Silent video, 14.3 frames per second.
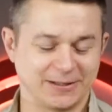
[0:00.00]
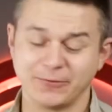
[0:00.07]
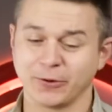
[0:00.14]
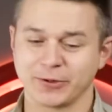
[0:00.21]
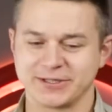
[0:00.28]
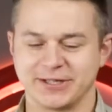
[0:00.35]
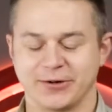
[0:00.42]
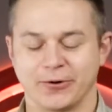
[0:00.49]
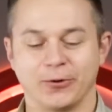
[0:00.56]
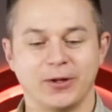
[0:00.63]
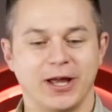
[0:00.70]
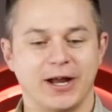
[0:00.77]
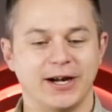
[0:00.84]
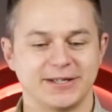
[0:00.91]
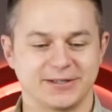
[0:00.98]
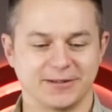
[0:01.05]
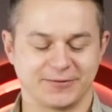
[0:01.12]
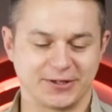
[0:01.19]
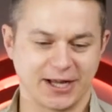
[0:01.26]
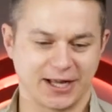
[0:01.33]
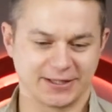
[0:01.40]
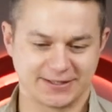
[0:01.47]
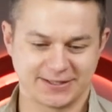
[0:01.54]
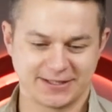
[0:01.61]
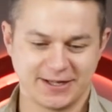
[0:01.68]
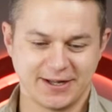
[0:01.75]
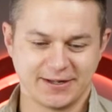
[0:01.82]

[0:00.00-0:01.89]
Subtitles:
Of course, they're all airsoft guns.